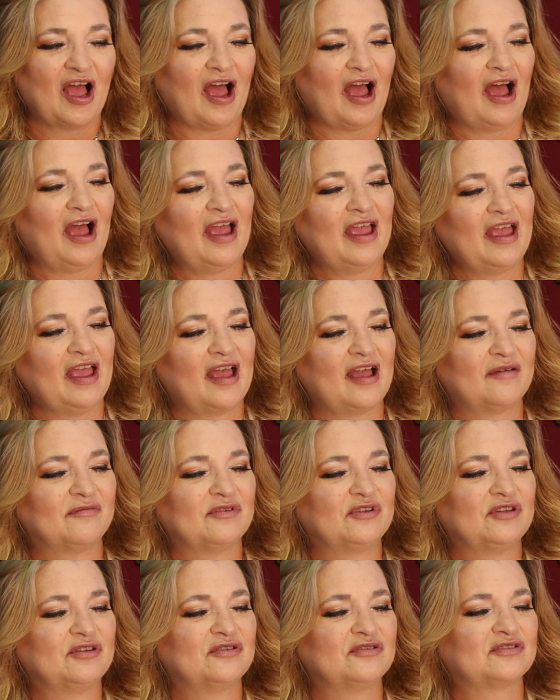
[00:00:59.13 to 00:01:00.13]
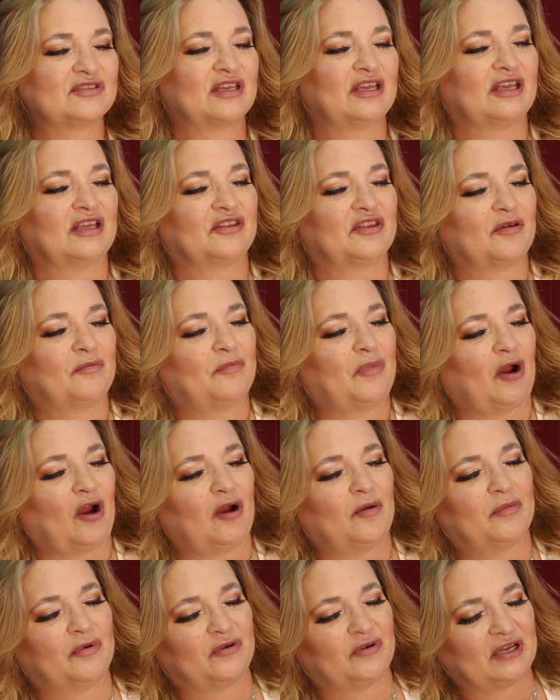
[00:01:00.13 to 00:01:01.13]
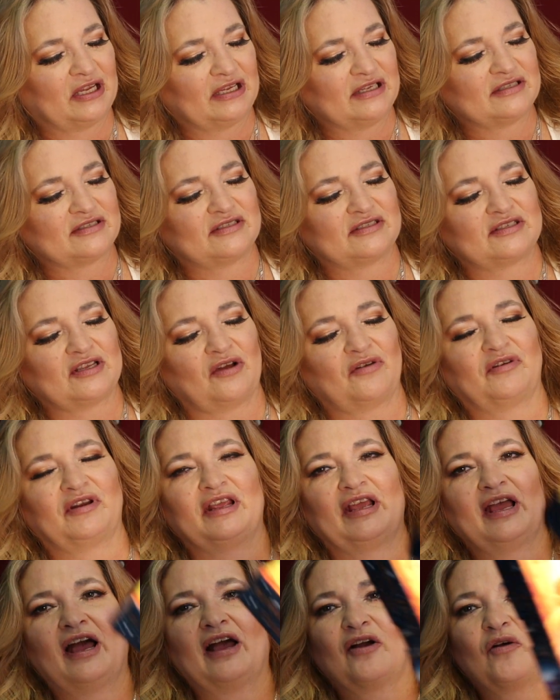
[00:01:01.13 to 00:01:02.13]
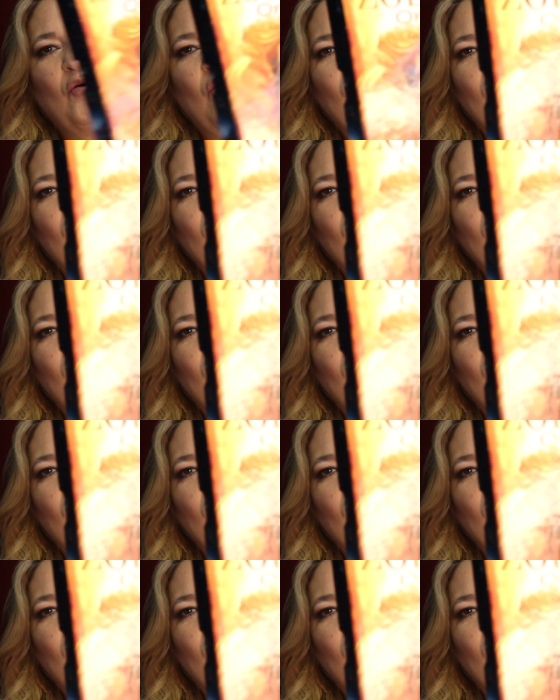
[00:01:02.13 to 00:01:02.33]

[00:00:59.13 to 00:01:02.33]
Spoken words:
I am using the Barbary Zodiac